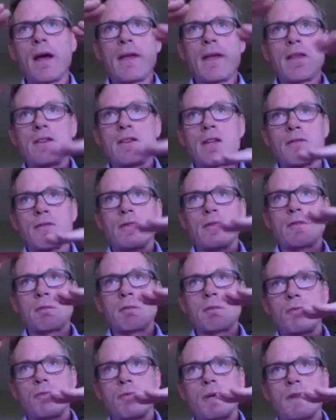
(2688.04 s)
difference
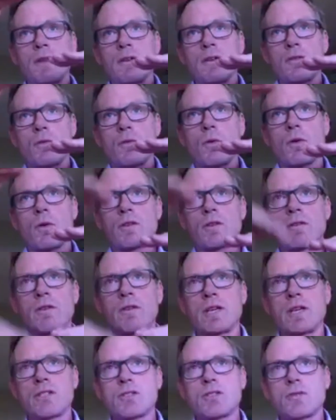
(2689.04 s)
between the scores of
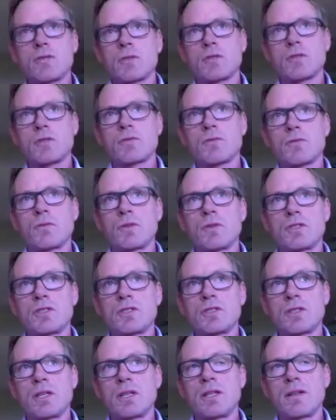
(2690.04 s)
each,
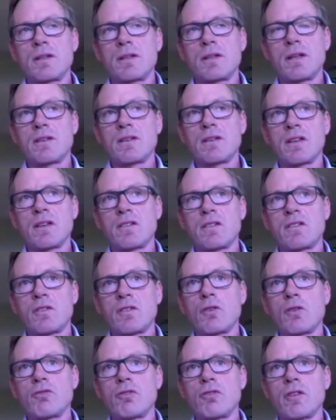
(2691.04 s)
which in a sense
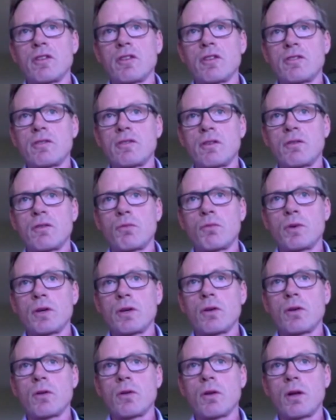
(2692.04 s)
shows you the
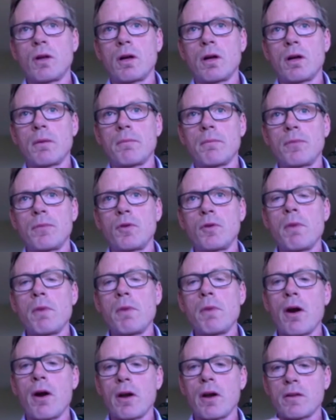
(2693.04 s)
real
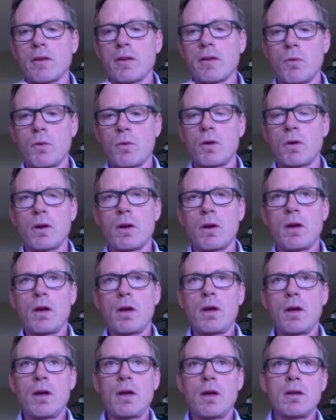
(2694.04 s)
numeric score
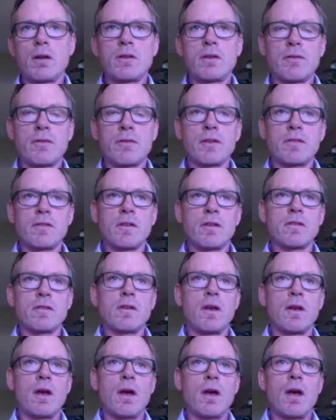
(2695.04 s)
differences.
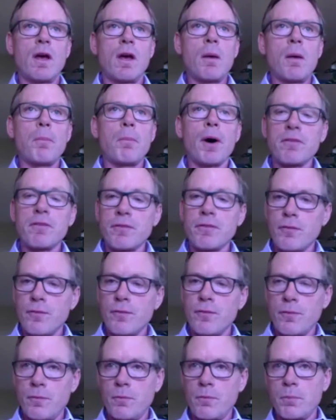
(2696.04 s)
But
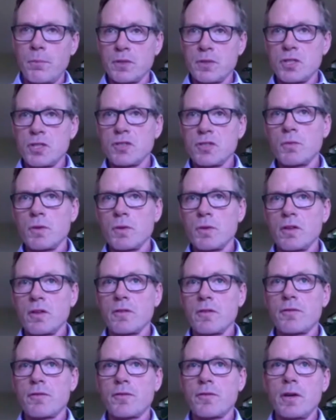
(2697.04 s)
just with the
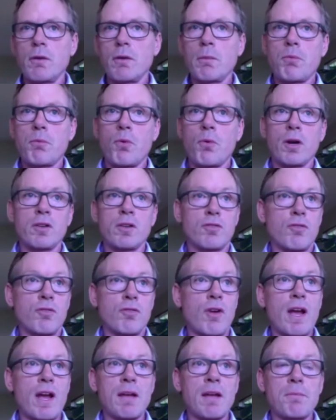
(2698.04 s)
free report is
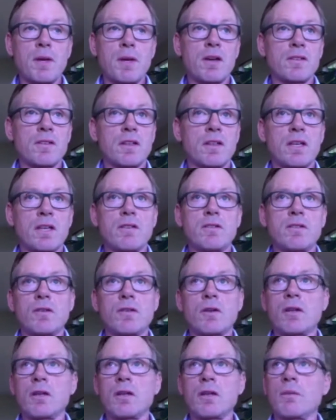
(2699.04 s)
great because it gives you
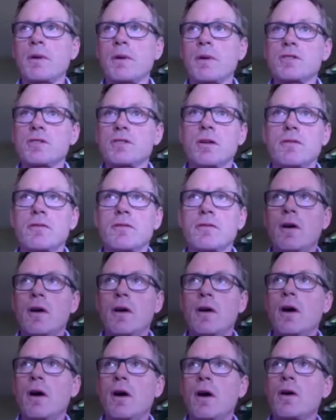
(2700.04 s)
a clear picture of,
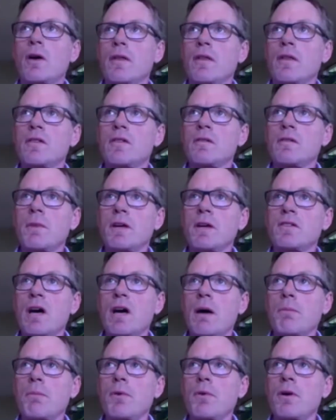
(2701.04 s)
okay, this is my
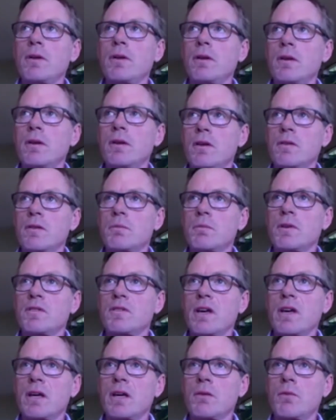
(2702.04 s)
top one, here's my
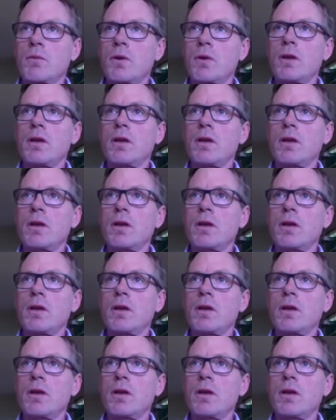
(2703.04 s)
second one,